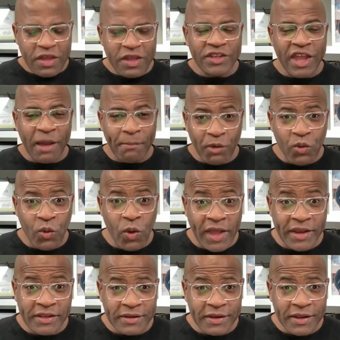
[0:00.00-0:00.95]
Number
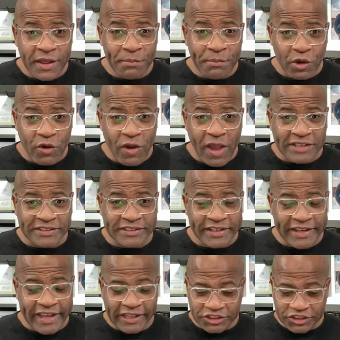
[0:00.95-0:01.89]
one,
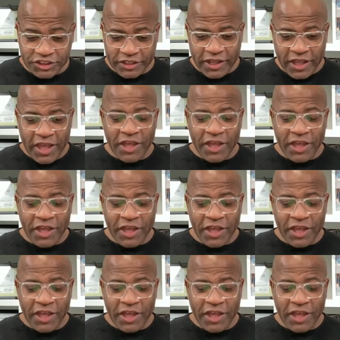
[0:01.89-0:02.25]
procrastination.